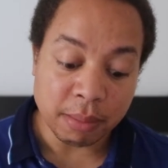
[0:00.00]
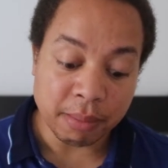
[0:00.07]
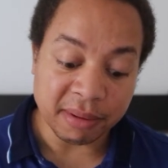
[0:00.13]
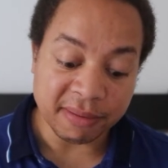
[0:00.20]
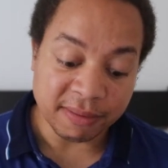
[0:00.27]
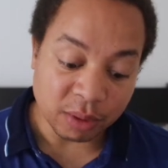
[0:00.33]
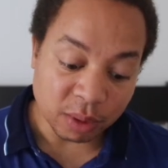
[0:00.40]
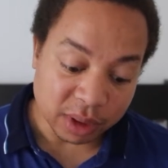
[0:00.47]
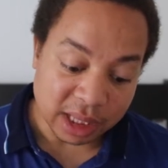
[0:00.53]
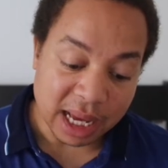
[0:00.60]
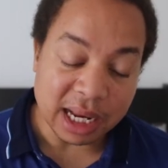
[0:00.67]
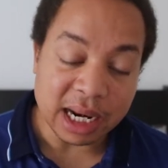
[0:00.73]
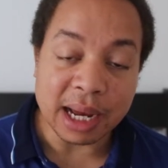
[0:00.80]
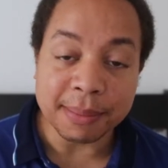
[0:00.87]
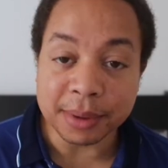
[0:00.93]
Before
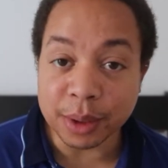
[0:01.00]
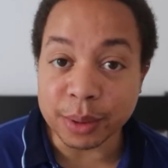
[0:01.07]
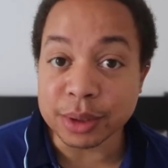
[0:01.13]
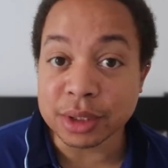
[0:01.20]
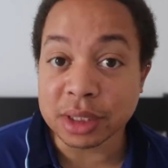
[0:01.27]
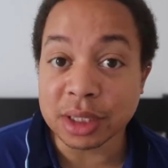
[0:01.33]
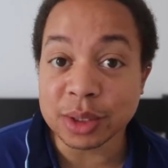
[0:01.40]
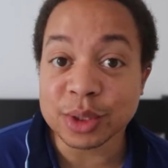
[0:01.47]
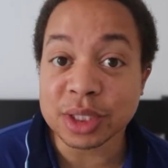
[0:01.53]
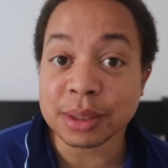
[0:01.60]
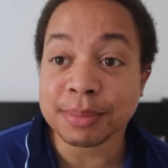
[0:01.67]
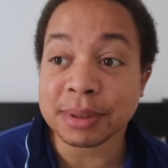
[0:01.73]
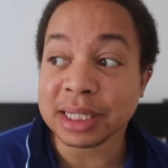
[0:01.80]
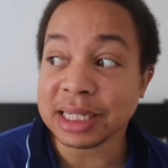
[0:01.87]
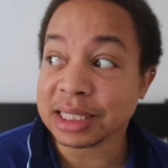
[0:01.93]
that, I'm going to go to the
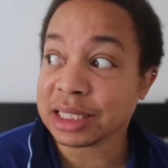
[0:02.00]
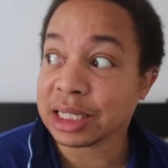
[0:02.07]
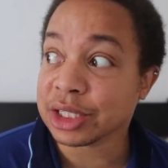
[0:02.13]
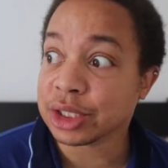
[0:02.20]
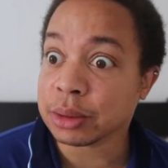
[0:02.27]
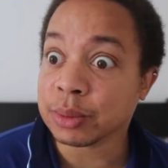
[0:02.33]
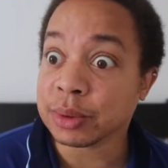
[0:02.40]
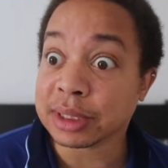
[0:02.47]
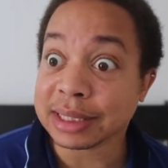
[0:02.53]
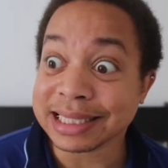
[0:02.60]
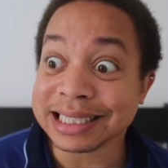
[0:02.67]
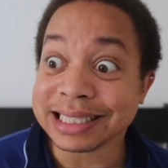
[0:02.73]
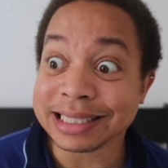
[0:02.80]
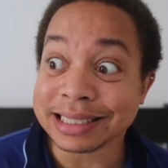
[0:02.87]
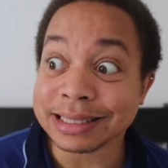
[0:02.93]
police station once
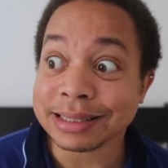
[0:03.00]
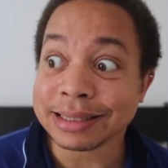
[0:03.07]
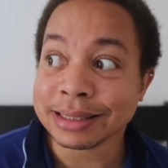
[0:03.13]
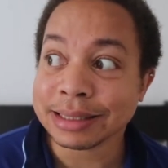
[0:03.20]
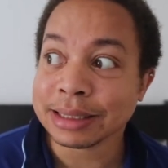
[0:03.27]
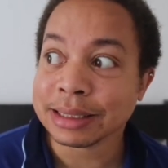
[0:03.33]
again